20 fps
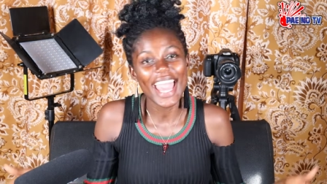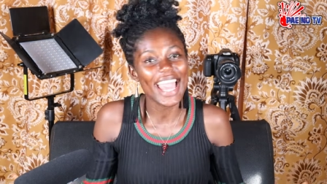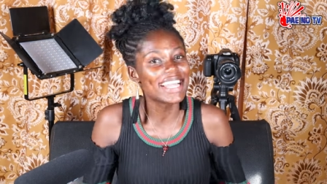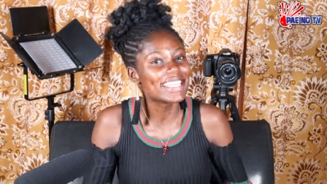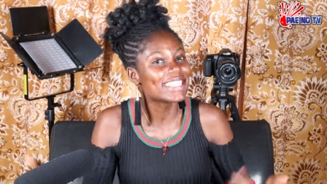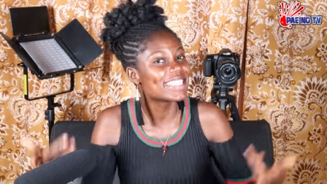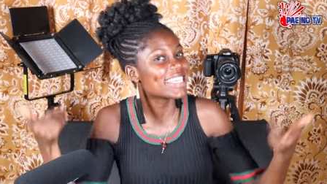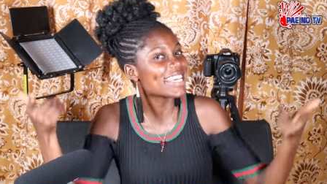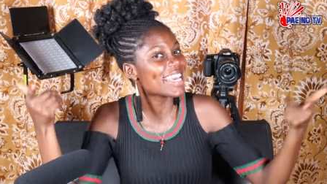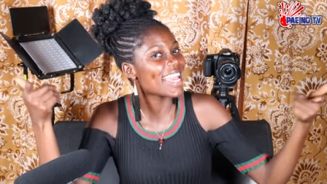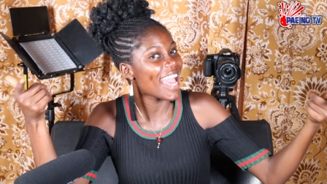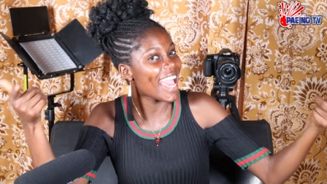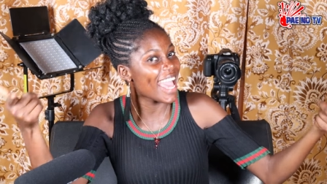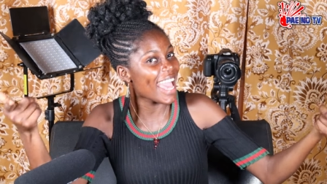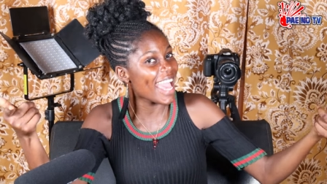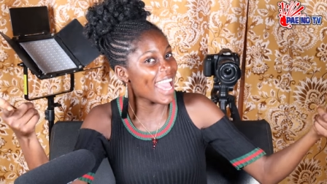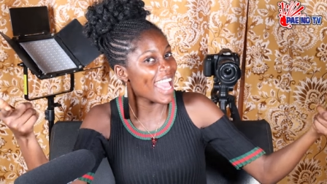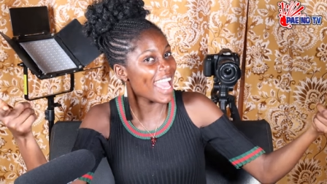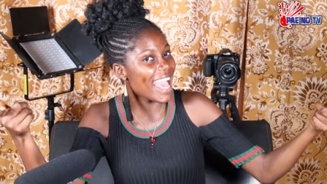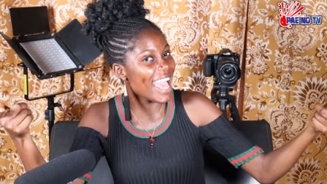and see,
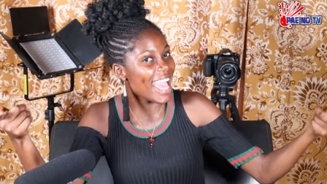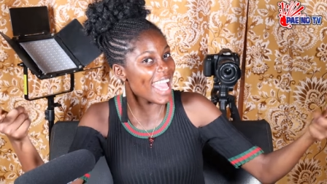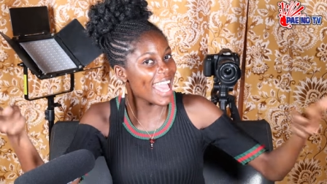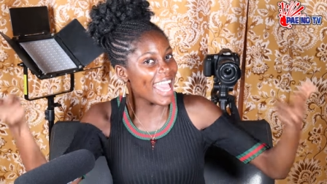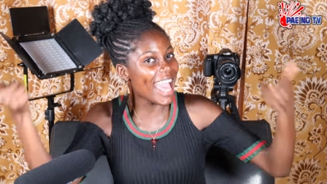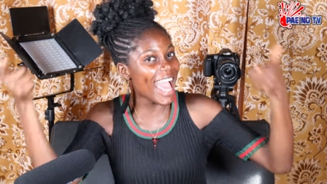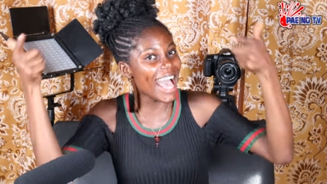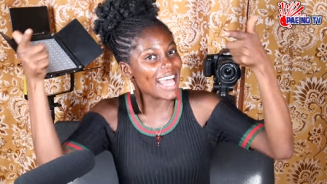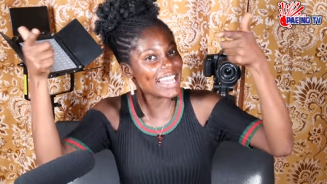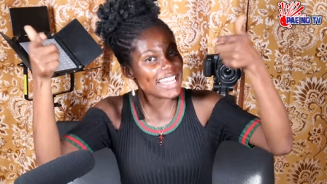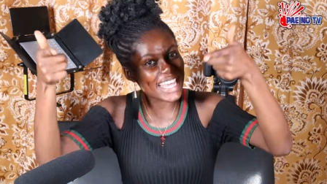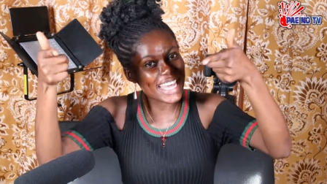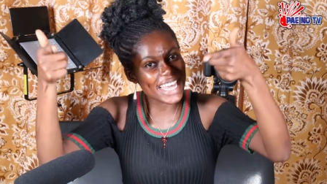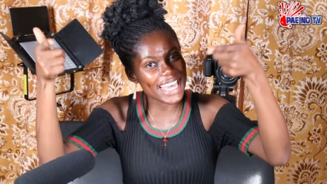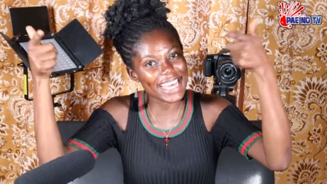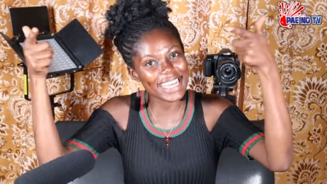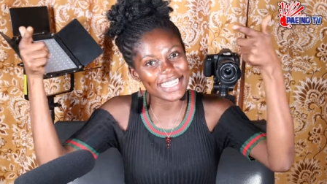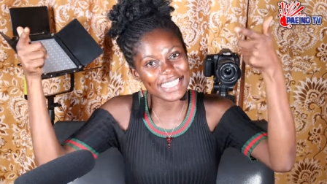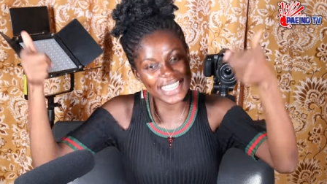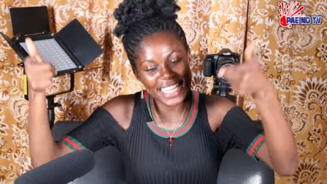eh, and
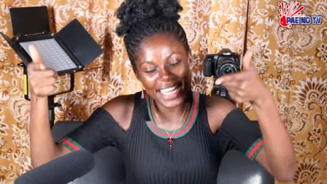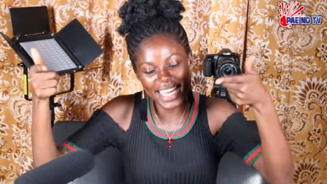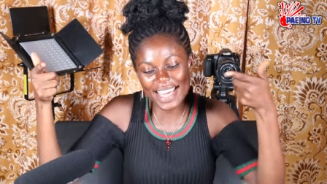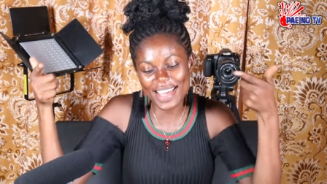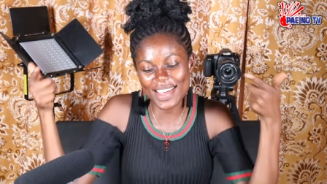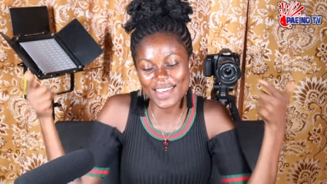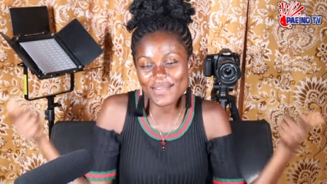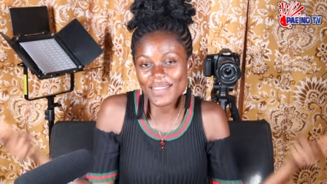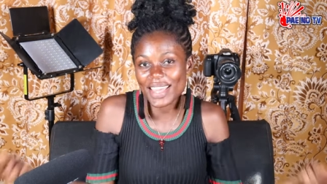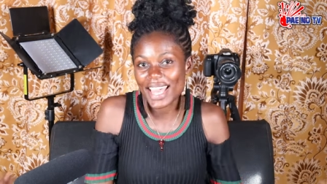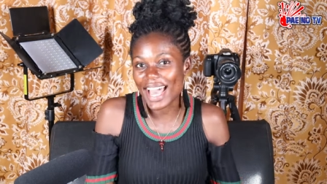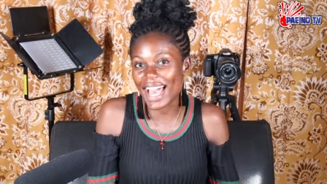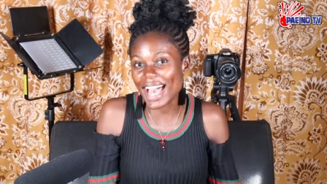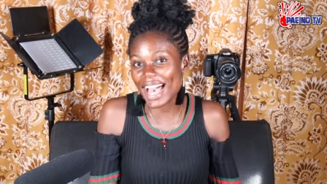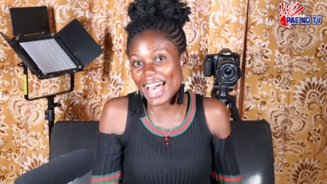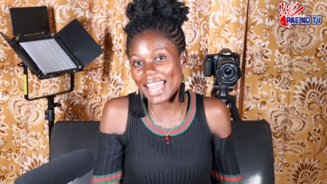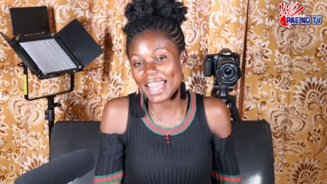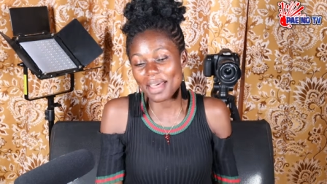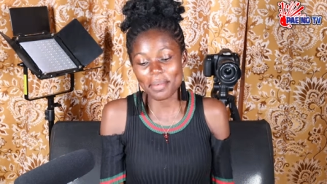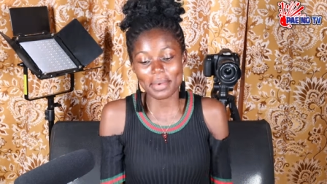the
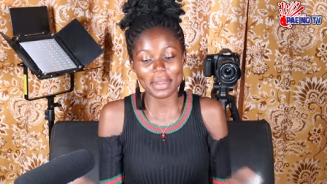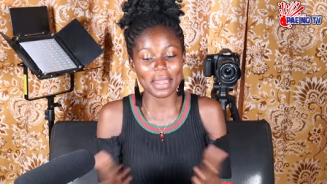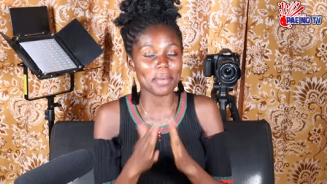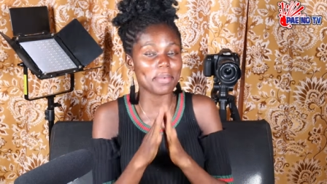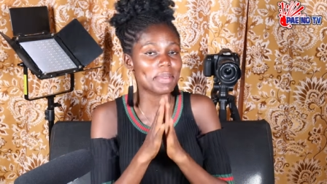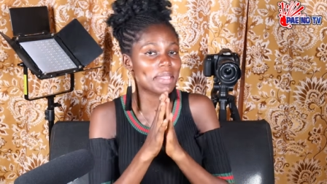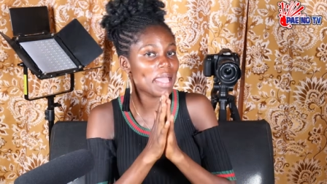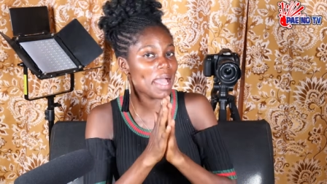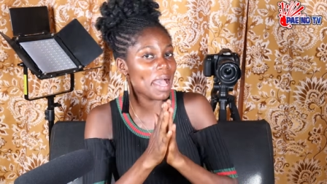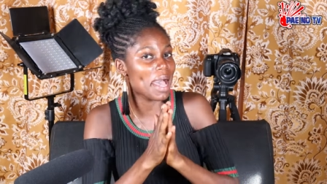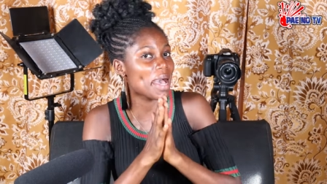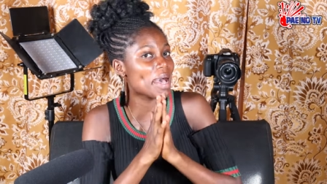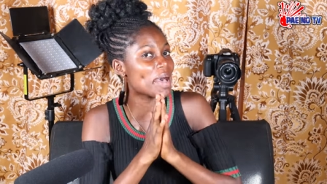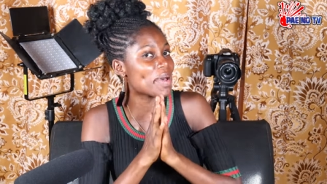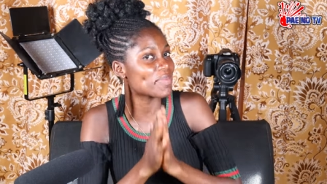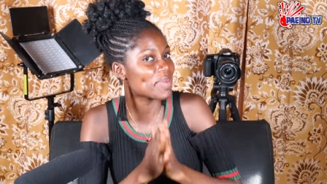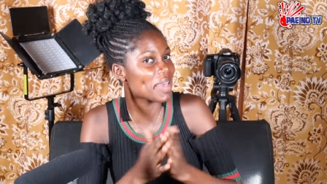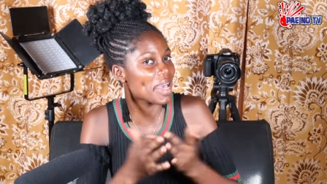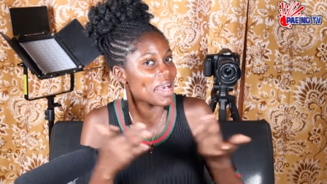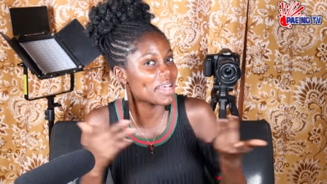champion, I'm in a
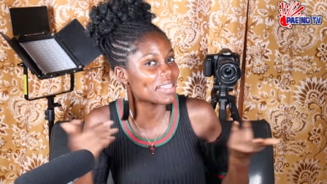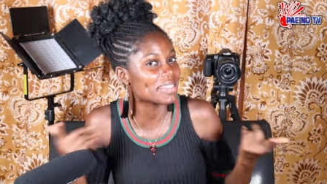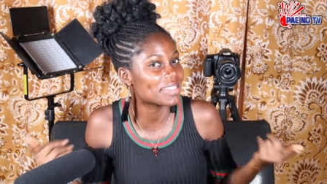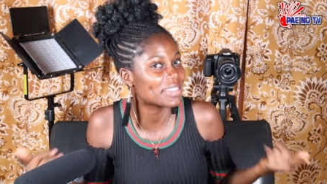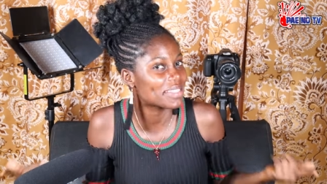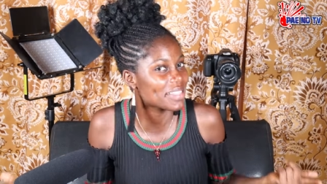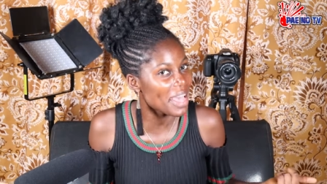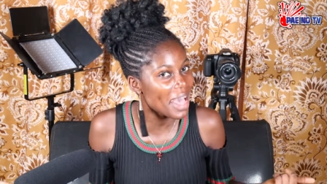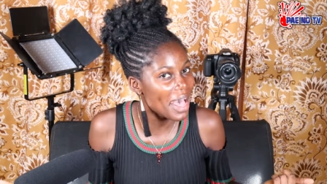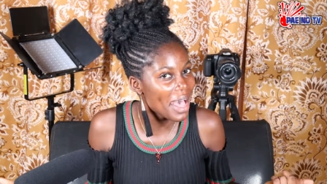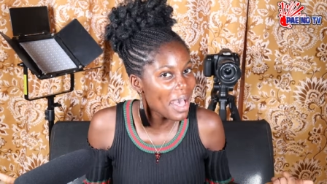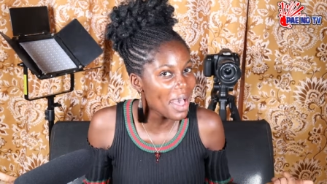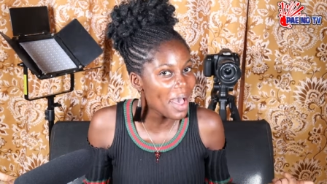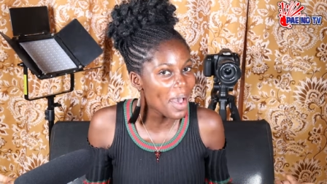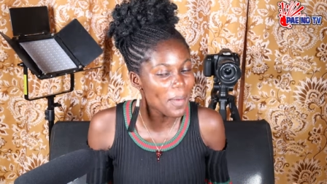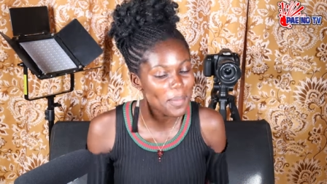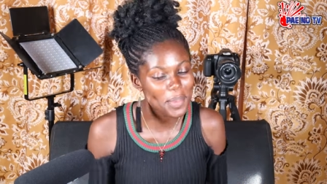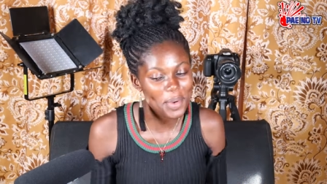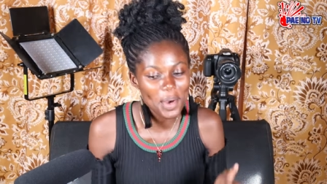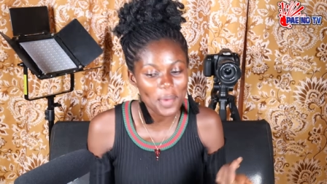mina, yes, yeah.
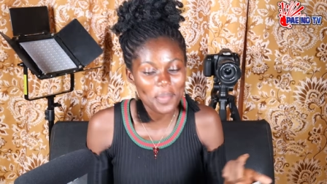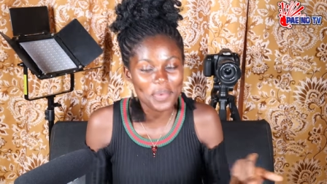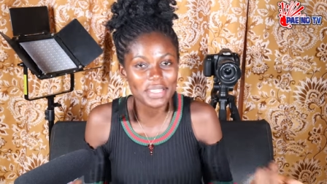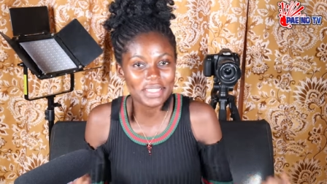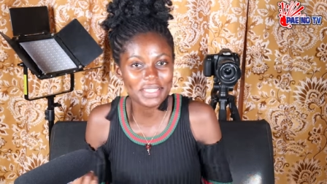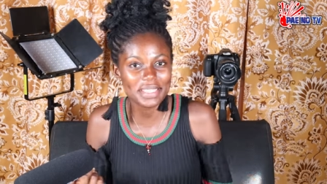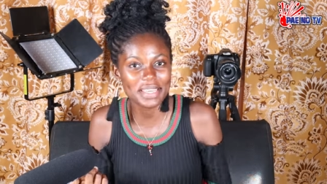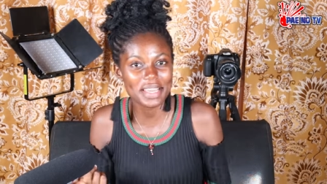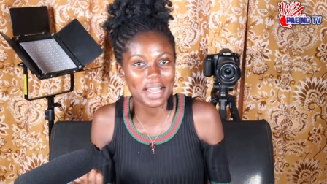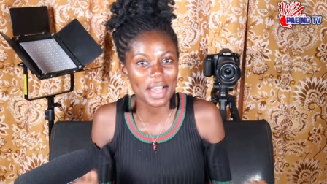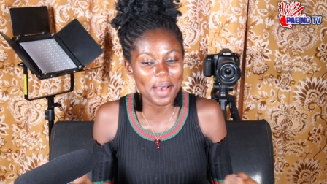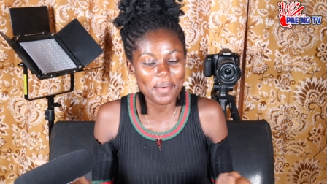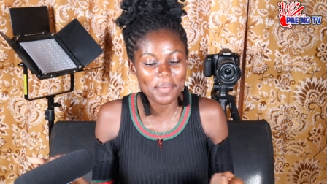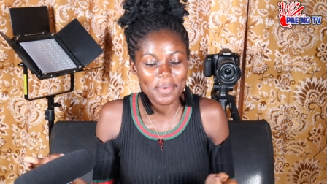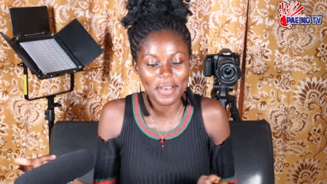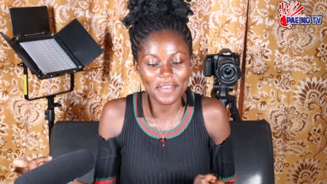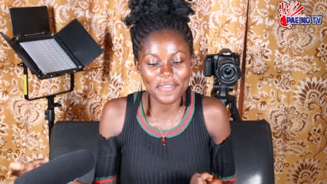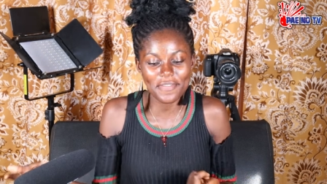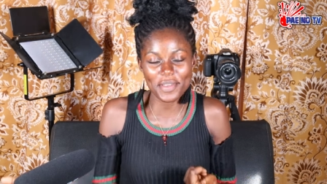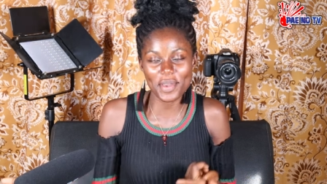Because I see
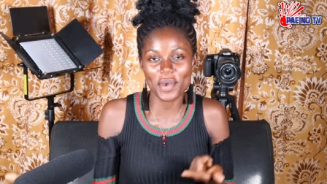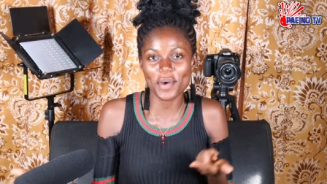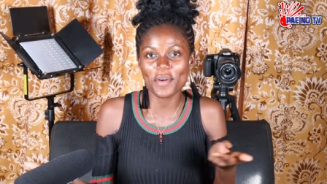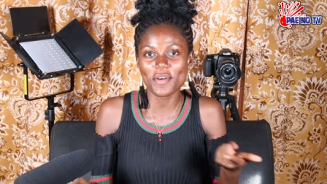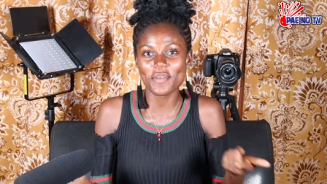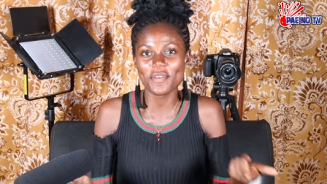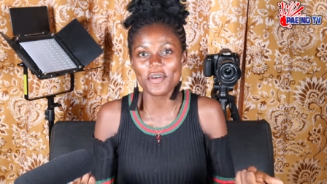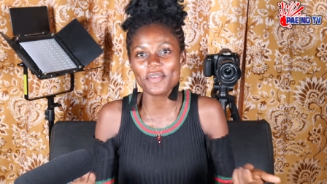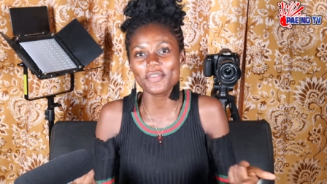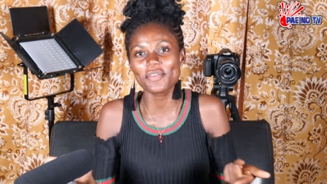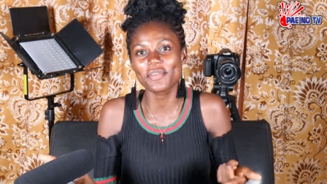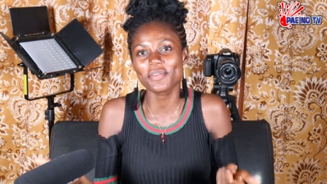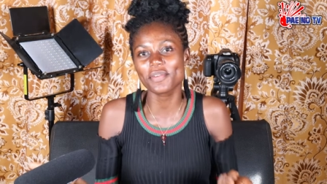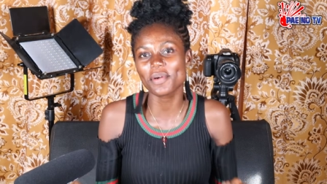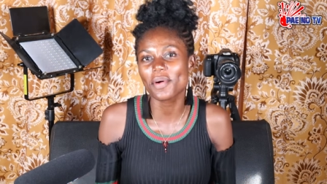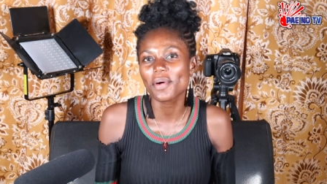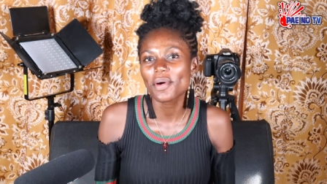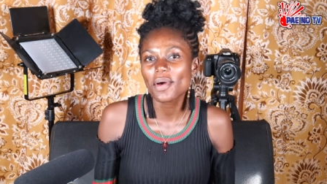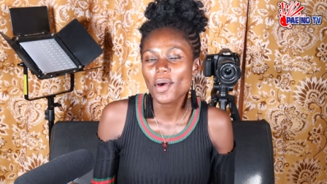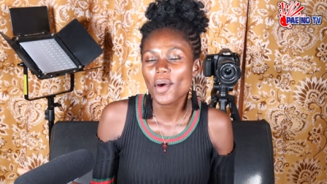Carver feel,
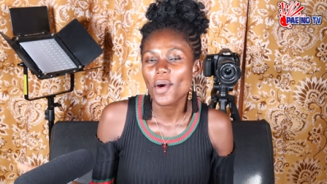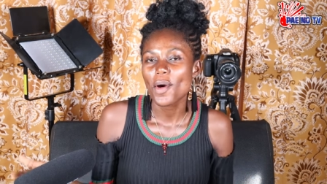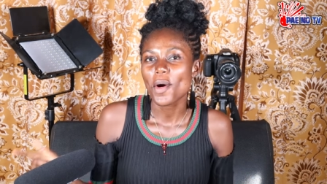oh.